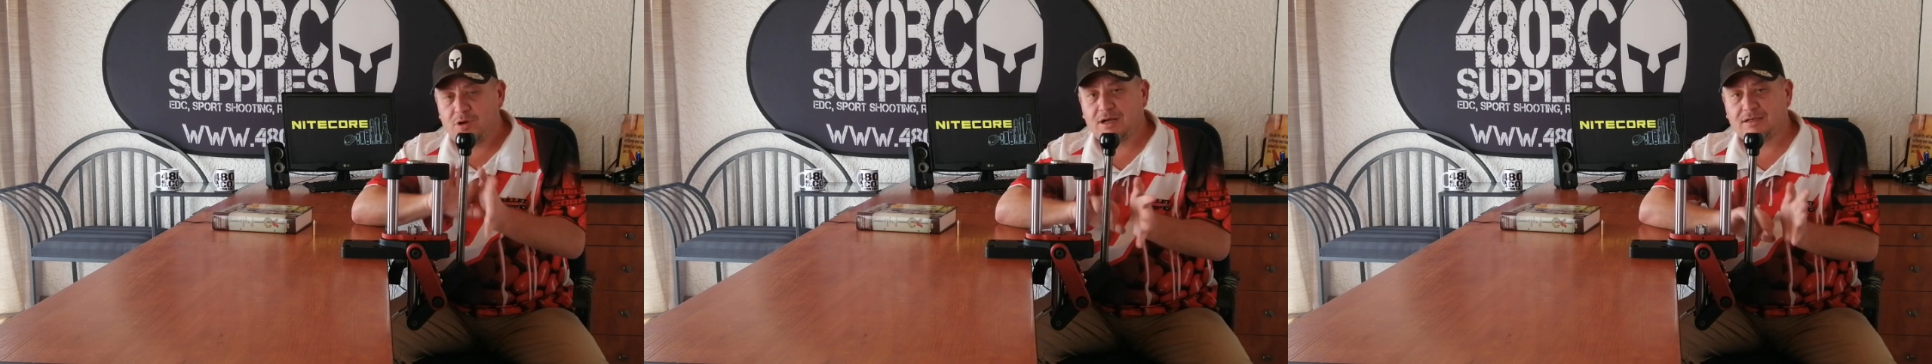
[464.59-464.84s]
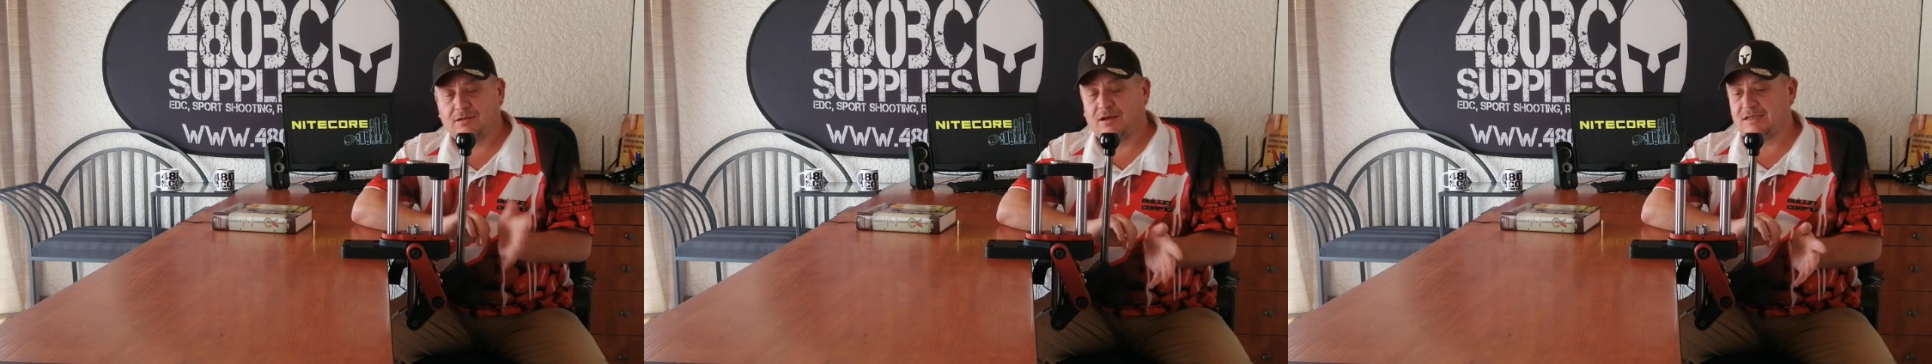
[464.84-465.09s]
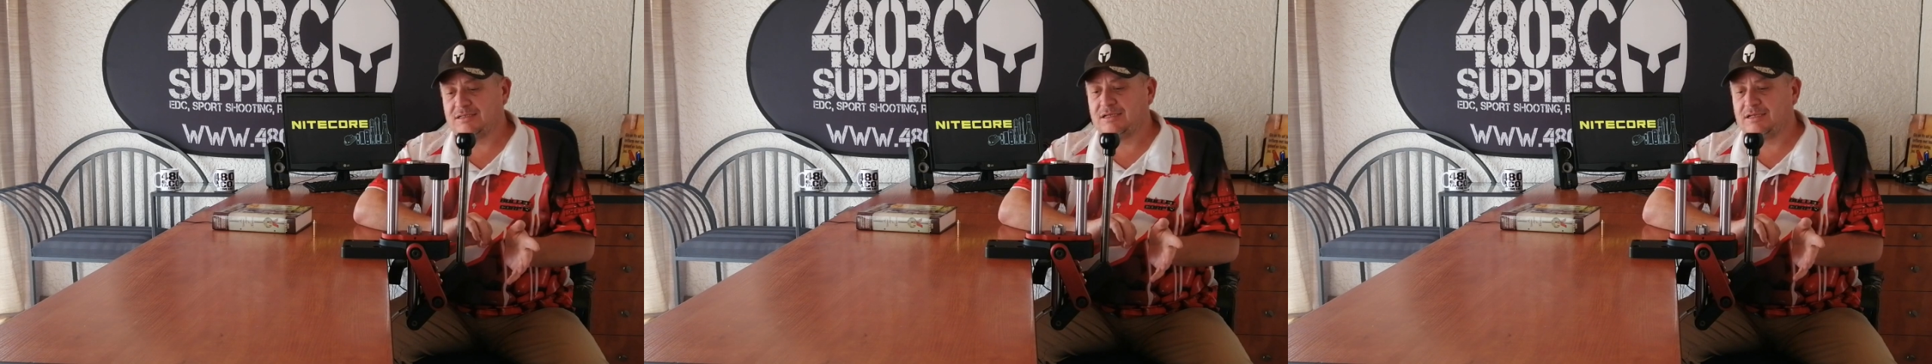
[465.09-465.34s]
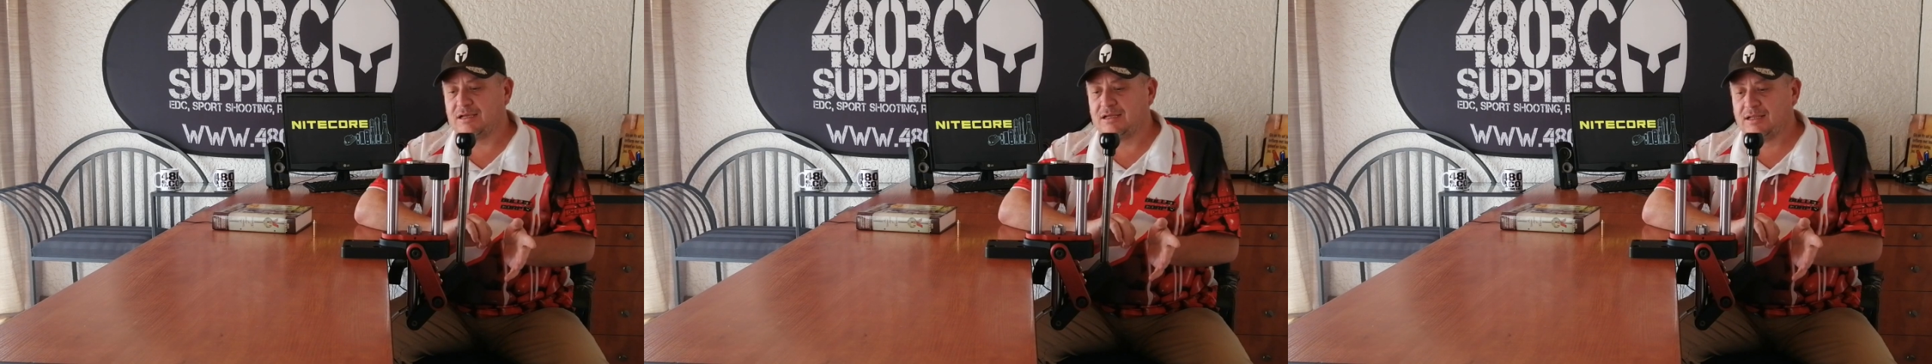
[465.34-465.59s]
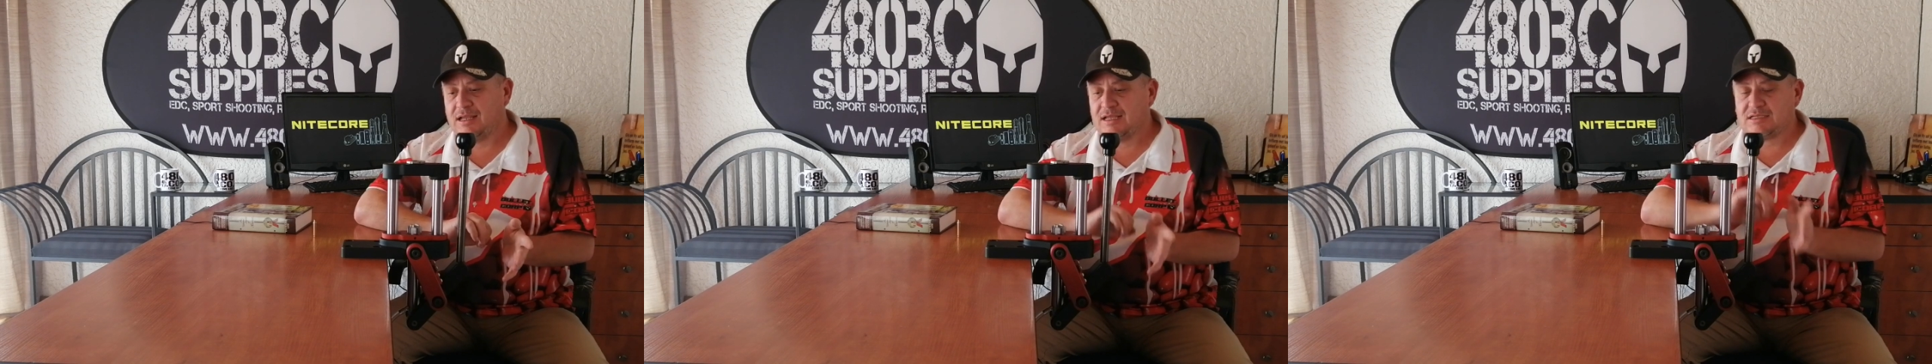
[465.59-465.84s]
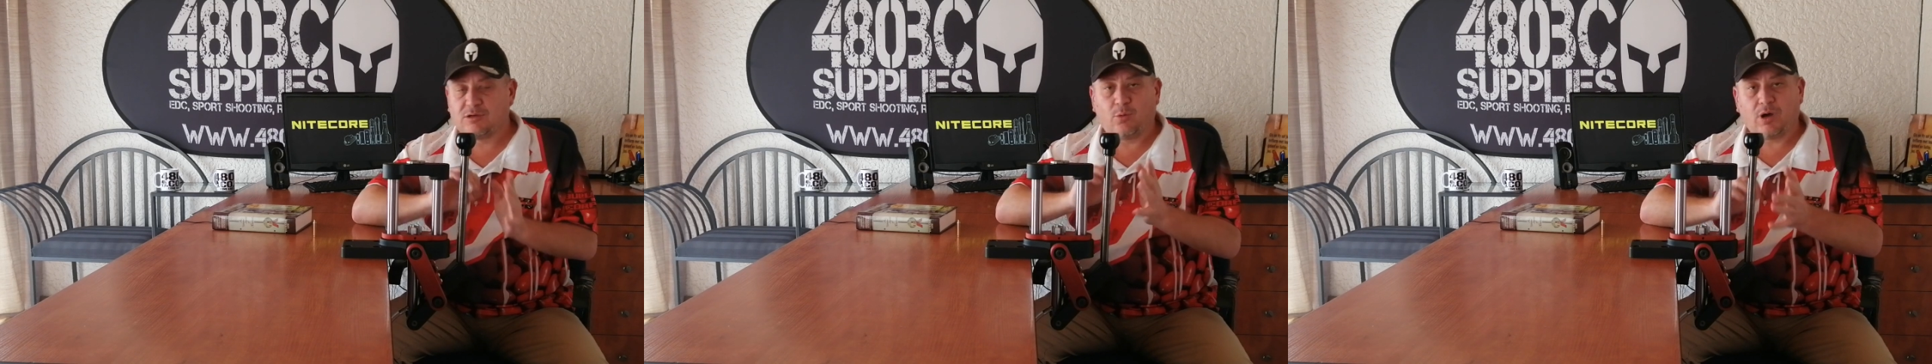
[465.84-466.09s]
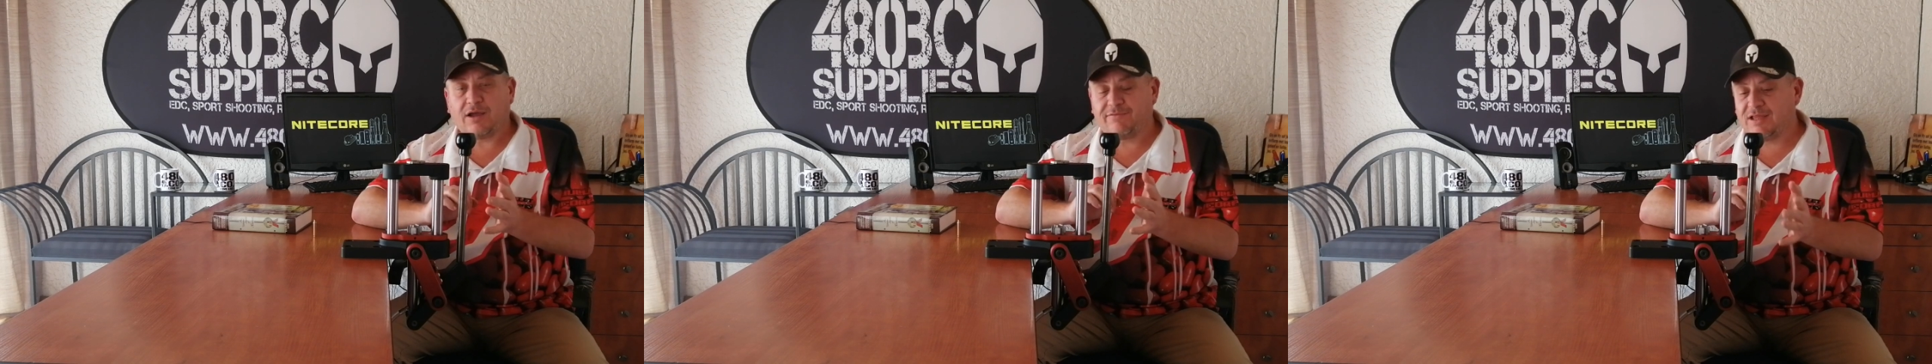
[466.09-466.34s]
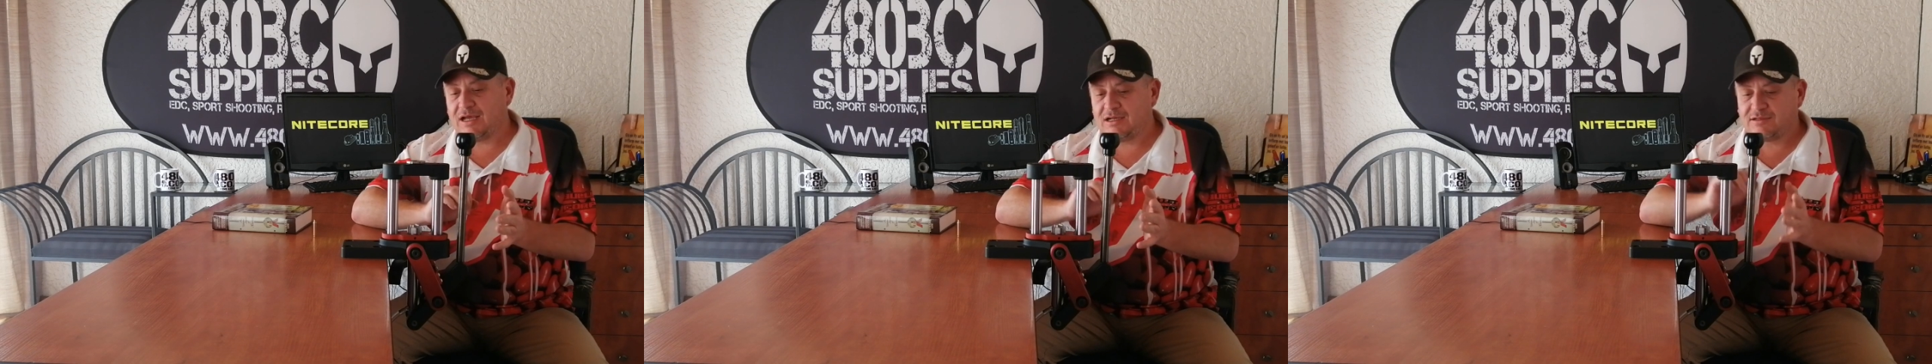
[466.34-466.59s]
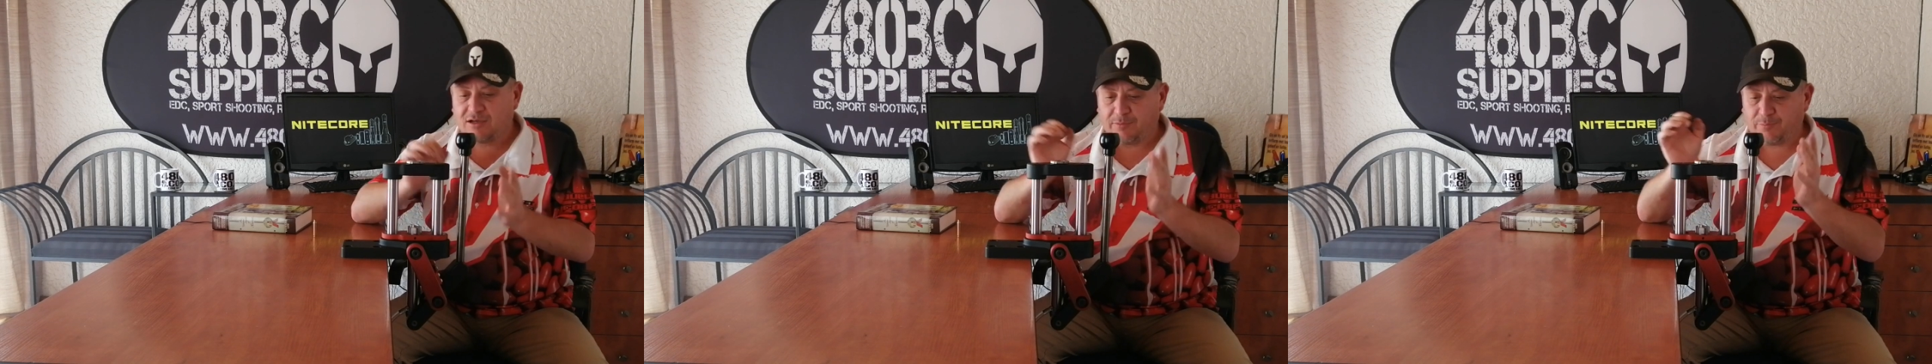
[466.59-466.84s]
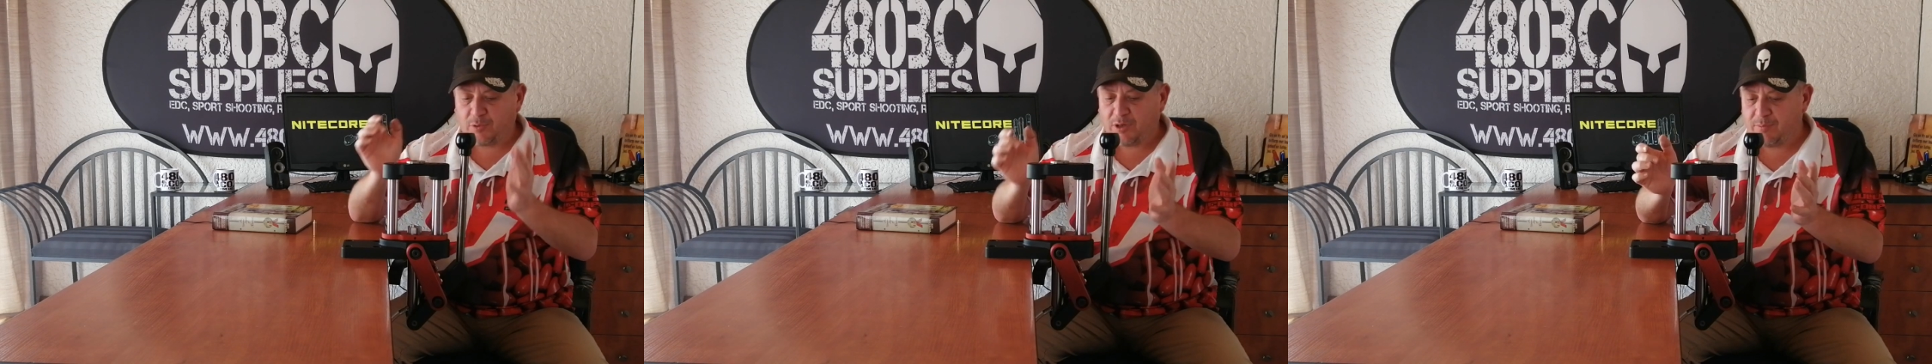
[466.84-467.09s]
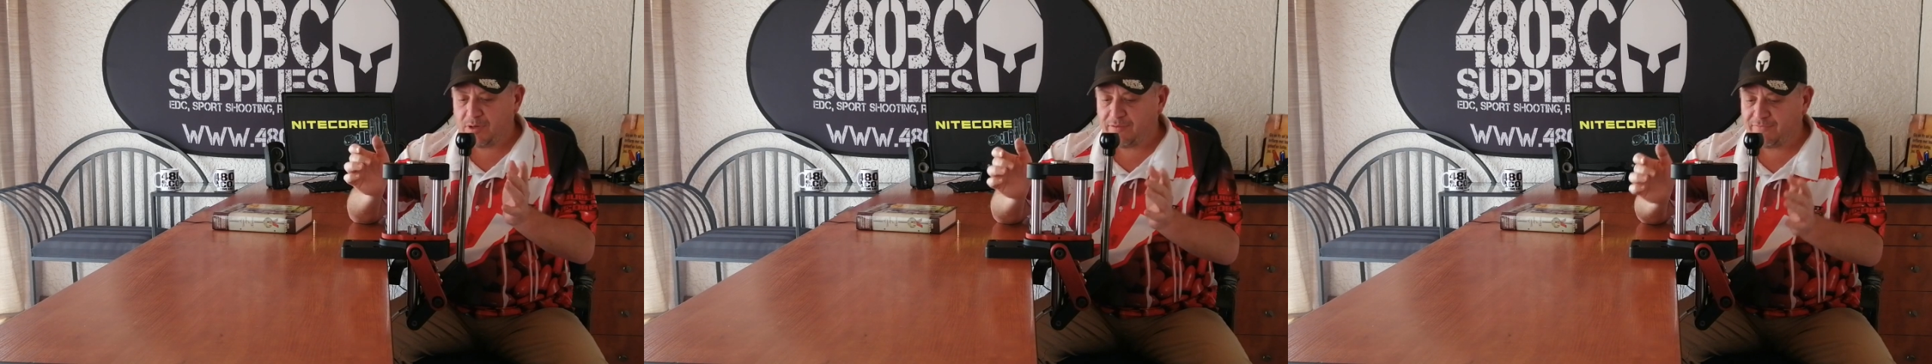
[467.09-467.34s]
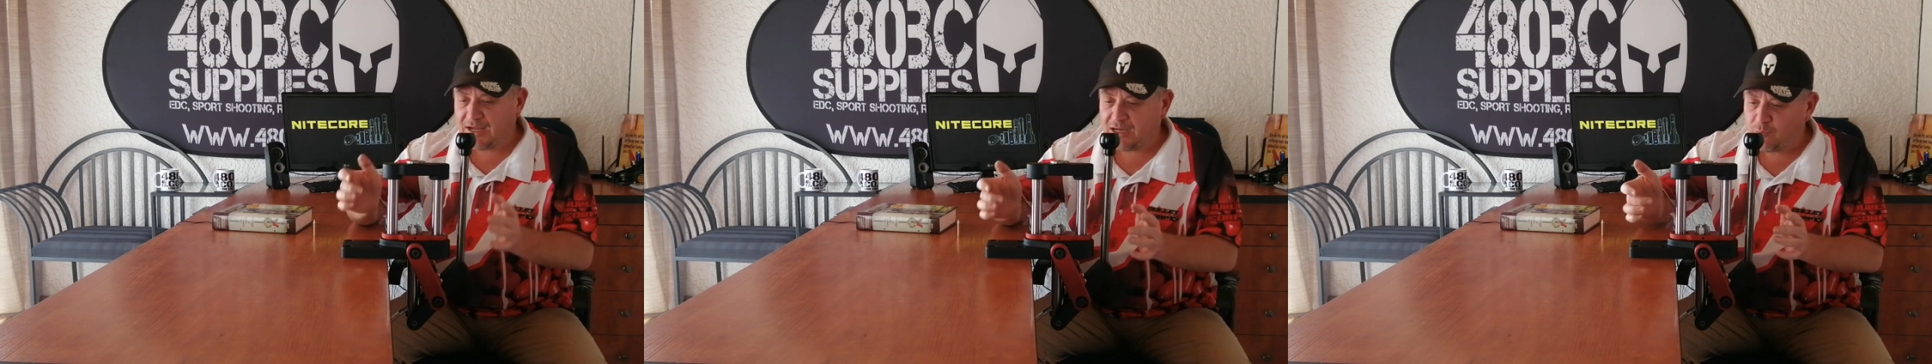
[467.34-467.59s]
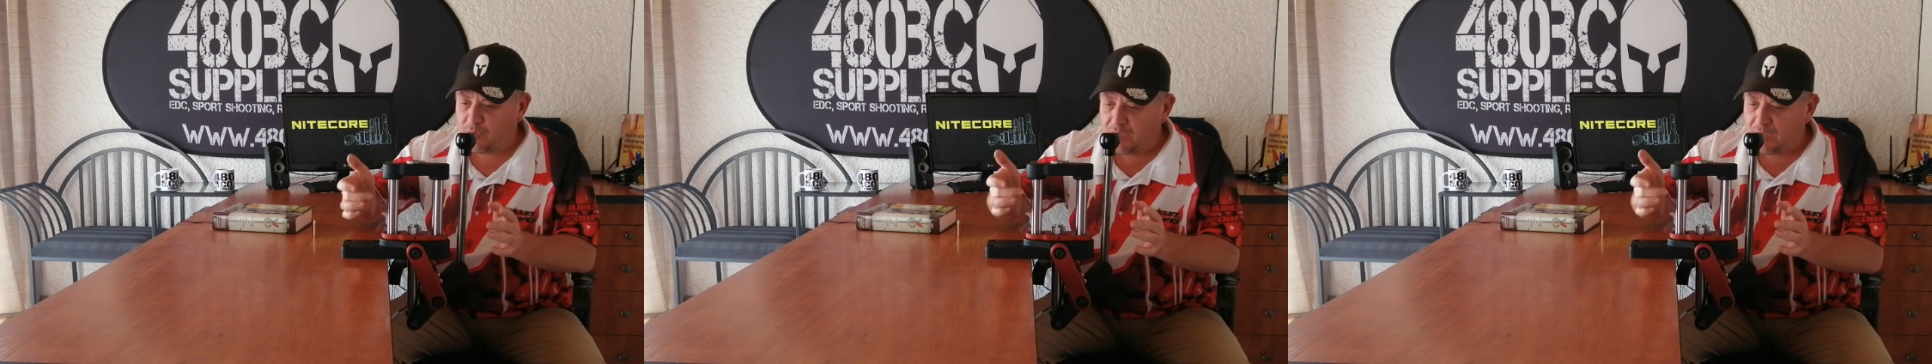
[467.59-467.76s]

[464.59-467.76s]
to work nicely here. So what I've done is I've put a bit of gun